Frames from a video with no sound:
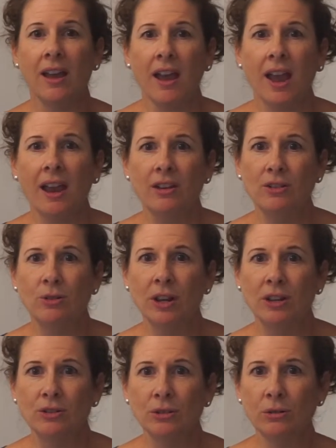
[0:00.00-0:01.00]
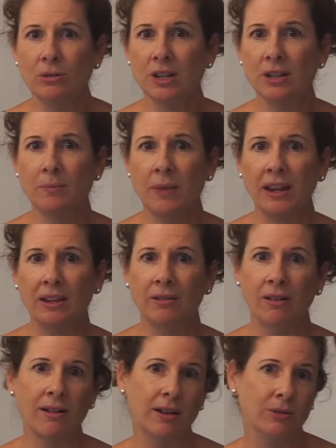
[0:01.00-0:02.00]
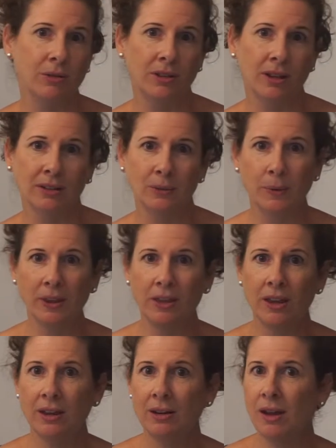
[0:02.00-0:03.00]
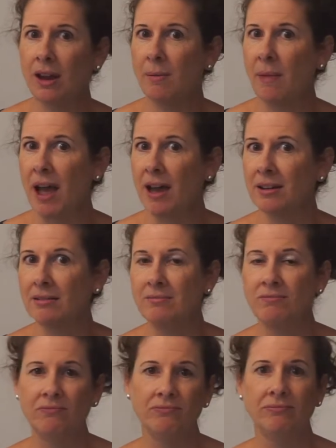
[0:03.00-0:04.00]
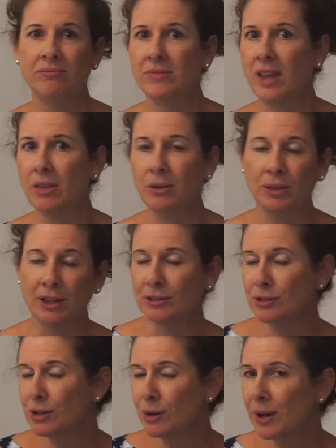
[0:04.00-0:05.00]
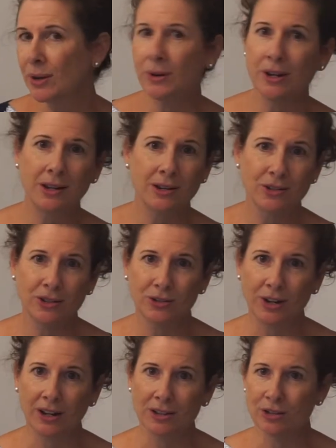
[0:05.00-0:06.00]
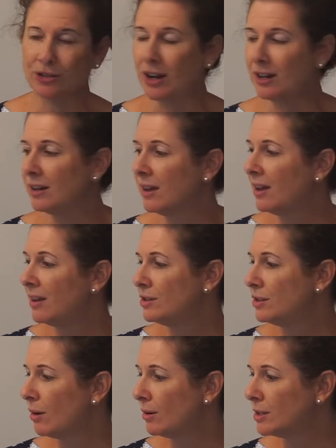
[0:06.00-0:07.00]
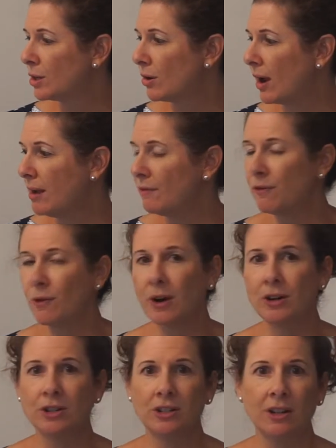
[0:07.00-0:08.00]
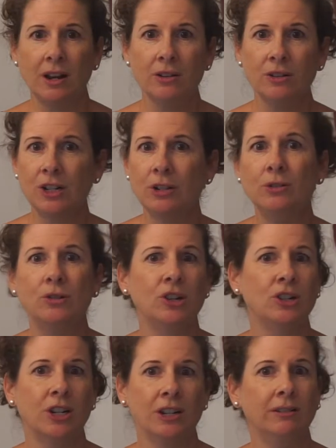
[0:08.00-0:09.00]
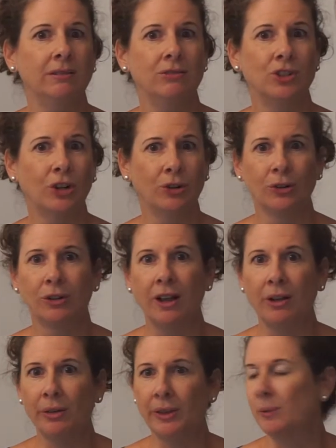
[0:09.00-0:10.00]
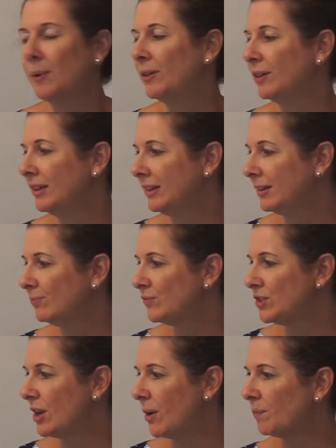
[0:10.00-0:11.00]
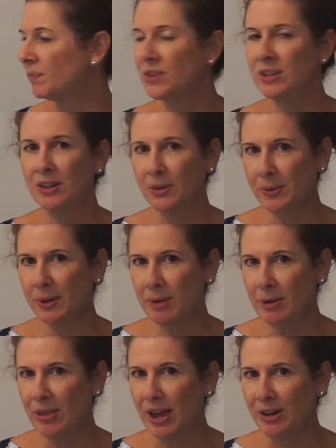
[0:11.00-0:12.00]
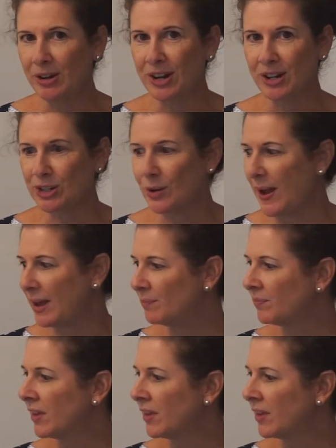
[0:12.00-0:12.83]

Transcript: And you can dilute it, make other things with it, add other things to it, or you can just drink it straight. So it's great for just energy, nutrition, general health and wellness. So don't want to be without your NingXia Red,